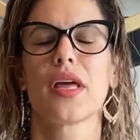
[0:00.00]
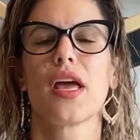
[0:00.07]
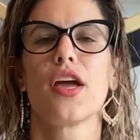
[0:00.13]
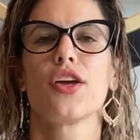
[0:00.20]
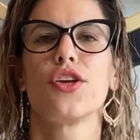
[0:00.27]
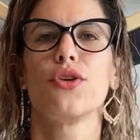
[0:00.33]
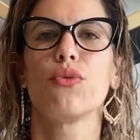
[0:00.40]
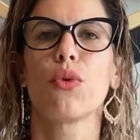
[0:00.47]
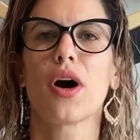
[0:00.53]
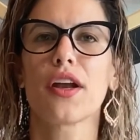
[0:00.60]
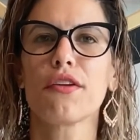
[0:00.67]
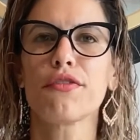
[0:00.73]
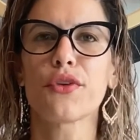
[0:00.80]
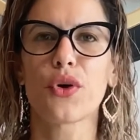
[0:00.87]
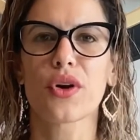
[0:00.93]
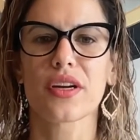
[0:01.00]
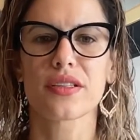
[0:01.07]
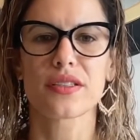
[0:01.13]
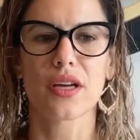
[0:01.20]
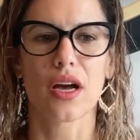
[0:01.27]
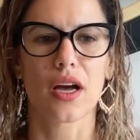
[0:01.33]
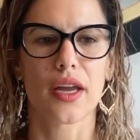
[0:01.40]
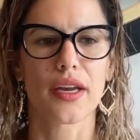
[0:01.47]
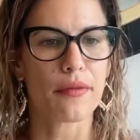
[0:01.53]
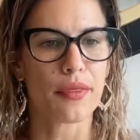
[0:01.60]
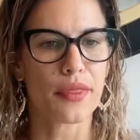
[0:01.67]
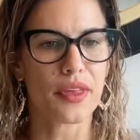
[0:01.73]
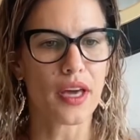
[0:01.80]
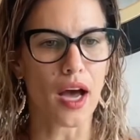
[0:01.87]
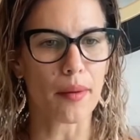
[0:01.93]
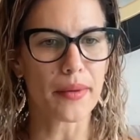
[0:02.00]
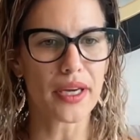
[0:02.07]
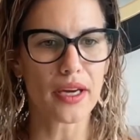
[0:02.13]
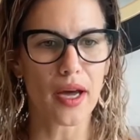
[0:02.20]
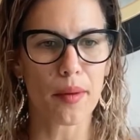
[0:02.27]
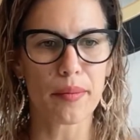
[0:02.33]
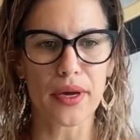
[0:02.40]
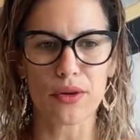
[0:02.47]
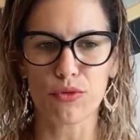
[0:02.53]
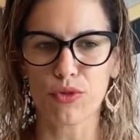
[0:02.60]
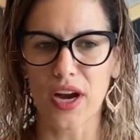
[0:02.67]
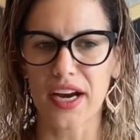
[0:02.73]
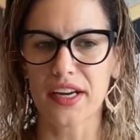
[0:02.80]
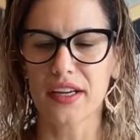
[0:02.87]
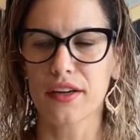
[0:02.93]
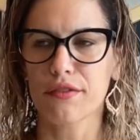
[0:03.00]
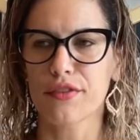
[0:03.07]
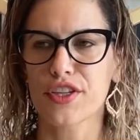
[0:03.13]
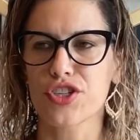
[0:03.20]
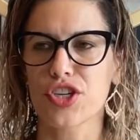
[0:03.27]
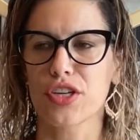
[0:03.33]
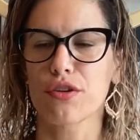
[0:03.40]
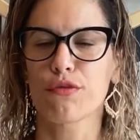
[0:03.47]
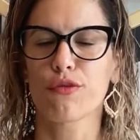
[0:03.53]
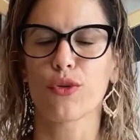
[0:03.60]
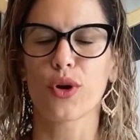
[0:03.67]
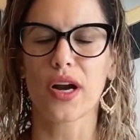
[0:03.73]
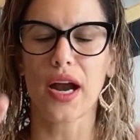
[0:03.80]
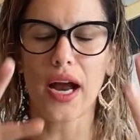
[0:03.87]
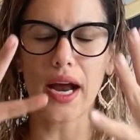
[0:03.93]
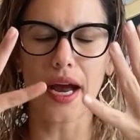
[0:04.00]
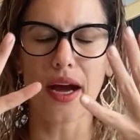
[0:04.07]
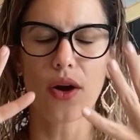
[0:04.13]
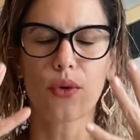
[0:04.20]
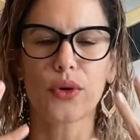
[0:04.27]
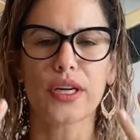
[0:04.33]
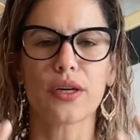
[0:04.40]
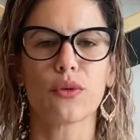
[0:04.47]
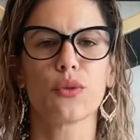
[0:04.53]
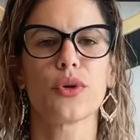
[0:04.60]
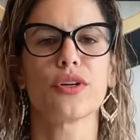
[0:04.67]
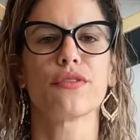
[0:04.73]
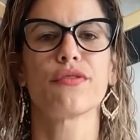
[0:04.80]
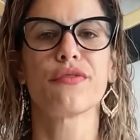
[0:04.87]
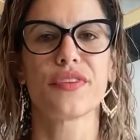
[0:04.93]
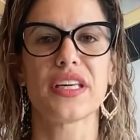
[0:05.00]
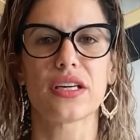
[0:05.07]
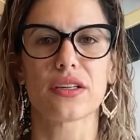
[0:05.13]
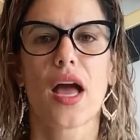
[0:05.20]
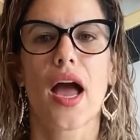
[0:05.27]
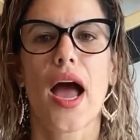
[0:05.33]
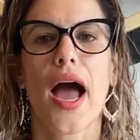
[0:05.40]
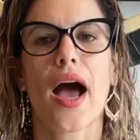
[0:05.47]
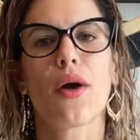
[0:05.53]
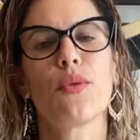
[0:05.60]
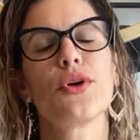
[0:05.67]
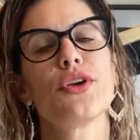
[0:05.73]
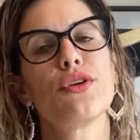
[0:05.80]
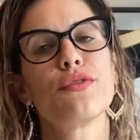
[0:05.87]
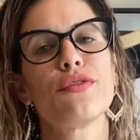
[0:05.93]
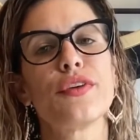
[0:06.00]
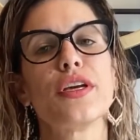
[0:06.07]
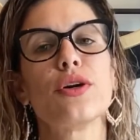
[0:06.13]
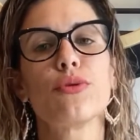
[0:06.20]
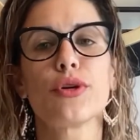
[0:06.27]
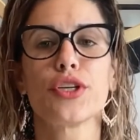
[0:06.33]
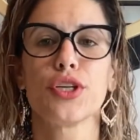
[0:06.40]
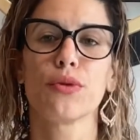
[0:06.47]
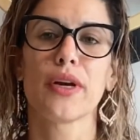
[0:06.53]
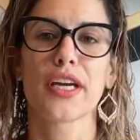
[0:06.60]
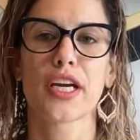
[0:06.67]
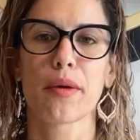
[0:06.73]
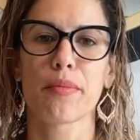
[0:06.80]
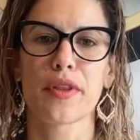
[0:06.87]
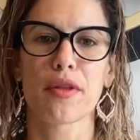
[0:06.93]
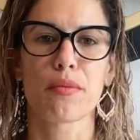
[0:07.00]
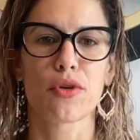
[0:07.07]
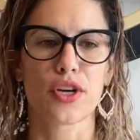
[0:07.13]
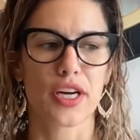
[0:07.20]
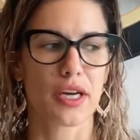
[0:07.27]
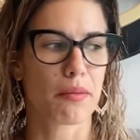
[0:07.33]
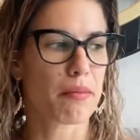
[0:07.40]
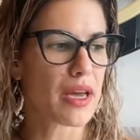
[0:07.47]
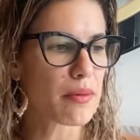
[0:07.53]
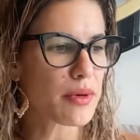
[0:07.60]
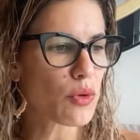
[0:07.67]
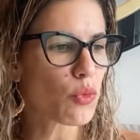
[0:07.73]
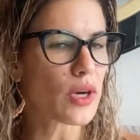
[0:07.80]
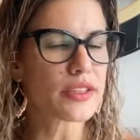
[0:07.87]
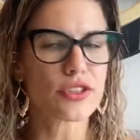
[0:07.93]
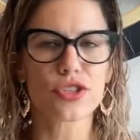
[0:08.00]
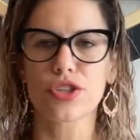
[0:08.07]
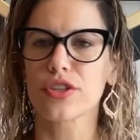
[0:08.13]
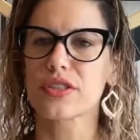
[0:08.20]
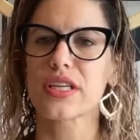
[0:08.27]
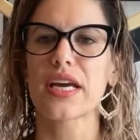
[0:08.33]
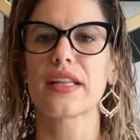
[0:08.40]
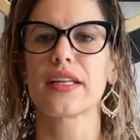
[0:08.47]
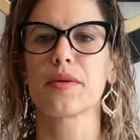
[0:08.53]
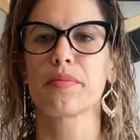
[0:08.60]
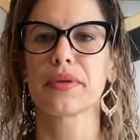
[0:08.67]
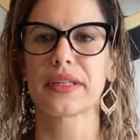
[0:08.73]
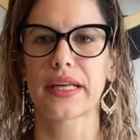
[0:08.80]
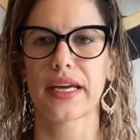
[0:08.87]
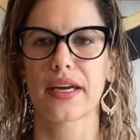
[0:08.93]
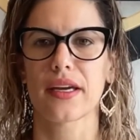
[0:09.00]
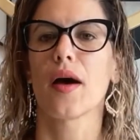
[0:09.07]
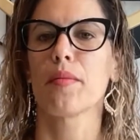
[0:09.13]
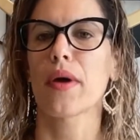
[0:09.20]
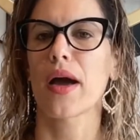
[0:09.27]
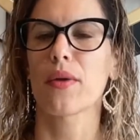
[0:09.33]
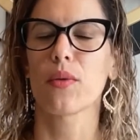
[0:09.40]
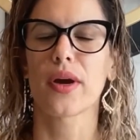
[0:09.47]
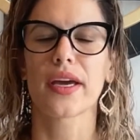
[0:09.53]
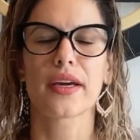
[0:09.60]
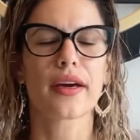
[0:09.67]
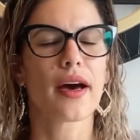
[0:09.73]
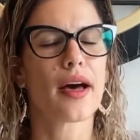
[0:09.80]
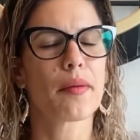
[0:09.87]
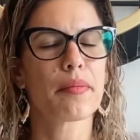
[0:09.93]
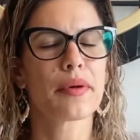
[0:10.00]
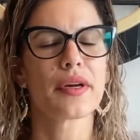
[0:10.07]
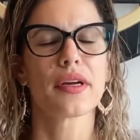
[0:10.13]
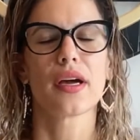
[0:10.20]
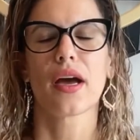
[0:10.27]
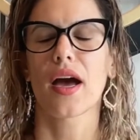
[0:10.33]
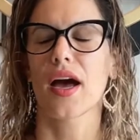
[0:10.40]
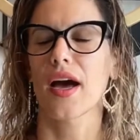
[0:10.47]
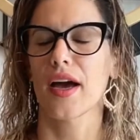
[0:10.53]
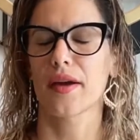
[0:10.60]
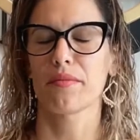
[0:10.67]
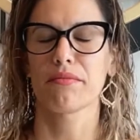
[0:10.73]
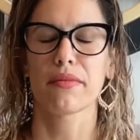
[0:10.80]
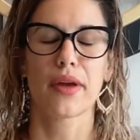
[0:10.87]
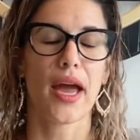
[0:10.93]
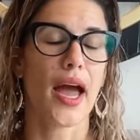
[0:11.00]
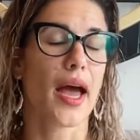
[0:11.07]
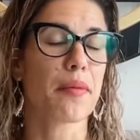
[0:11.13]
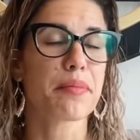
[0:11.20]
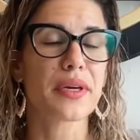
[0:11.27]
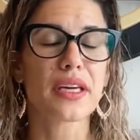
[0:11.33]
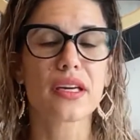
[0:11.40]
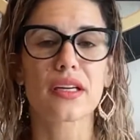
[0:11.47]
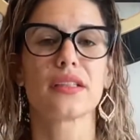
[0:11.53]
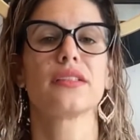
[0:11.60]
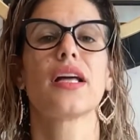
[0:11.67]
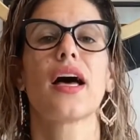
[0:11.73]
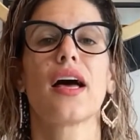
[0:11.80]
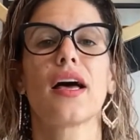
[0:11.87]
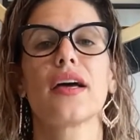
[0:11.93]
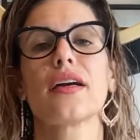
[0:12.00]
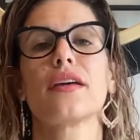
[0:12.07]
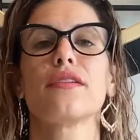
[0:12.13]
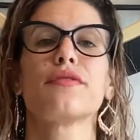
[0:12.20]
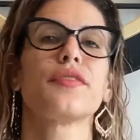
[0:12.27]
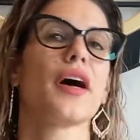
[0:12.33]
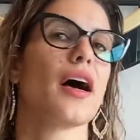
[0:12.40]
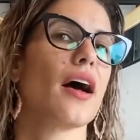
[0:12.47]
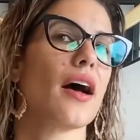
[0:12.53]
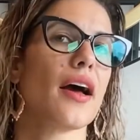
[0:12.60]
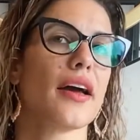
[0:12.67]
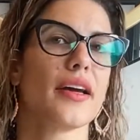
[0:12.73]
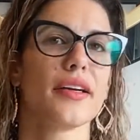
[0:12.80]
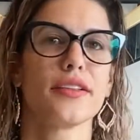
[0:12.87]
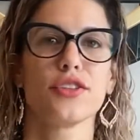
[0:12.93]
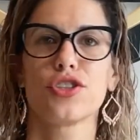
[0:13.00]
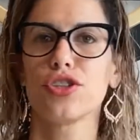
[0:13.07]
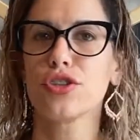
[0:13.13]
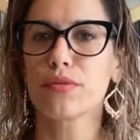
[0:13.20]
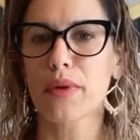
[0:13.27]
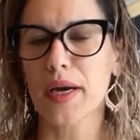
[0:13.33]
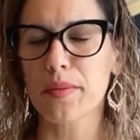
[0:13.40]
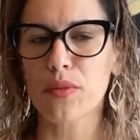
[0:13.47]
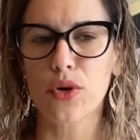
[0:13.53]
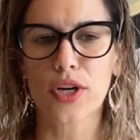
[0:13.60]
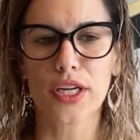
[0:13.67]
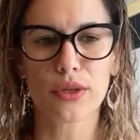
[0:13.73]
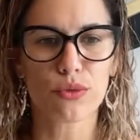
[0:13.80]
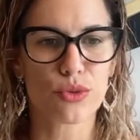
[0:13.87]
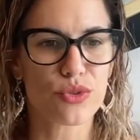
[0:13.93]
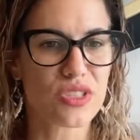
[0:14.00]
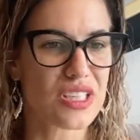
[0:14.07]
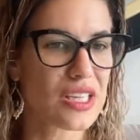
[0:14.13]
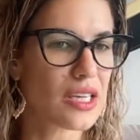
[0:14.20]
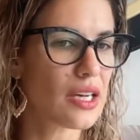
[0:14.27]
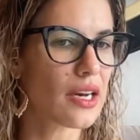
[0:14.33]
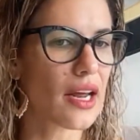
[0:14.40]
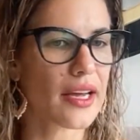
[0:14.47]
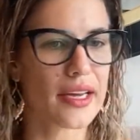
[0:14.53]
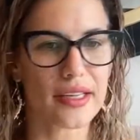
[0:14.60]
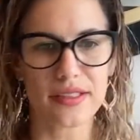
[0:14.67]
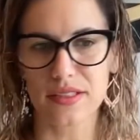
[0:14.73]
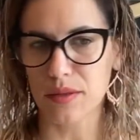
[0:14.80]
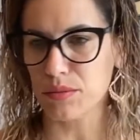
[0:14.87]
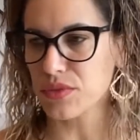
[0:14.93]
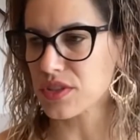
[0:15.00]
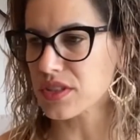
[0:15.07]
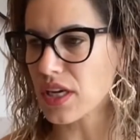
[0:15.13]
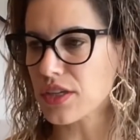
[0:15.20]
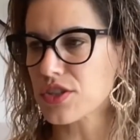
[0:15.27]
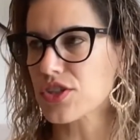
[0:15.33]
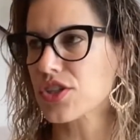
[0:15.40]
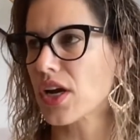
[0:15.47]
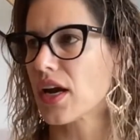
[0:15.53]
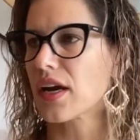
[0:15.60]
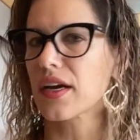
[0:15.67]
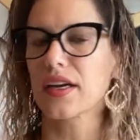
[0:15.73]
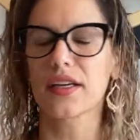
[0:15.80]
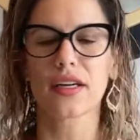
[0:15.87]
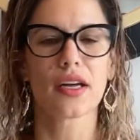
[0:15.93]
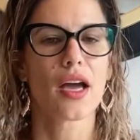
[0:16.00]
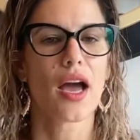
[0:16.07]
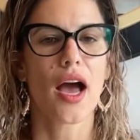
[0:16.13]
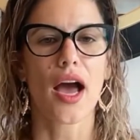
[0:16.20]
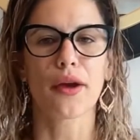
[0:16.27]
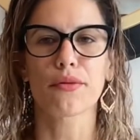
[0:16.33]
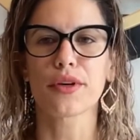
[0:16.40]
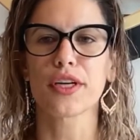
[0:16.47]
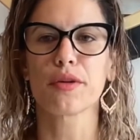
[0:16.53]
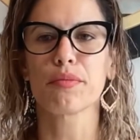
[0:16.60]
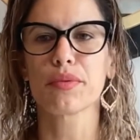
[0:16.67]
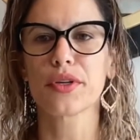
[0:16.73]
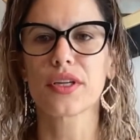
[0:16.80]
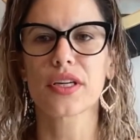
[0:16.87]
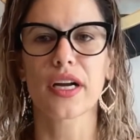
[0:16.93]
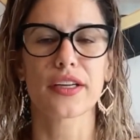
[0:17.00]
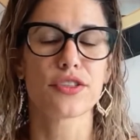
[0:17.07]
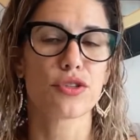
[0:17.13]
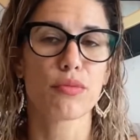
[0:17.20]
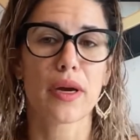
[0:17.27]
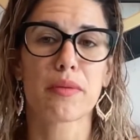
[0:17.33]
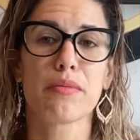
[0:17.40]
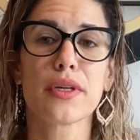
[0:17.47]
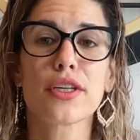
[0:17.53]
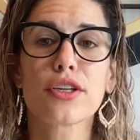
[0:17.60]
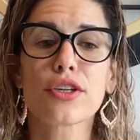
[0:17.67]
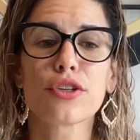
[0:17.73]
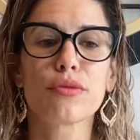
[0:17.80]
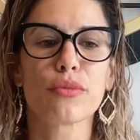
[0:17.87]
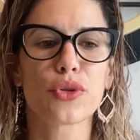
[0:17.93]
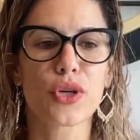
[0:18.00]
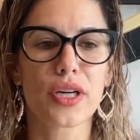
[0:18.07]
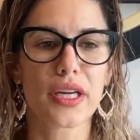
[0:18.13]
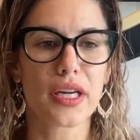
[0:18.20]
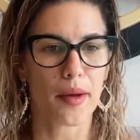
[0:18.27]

you want to focus on coming up and writing a vision for how it will feel. How will you feel when you wake up in the morning? Maybe what's your daily plan? I wake up, I'm happy and alive. I do my morning routine. I get some sunshine. I read a book. I do my miracle morning.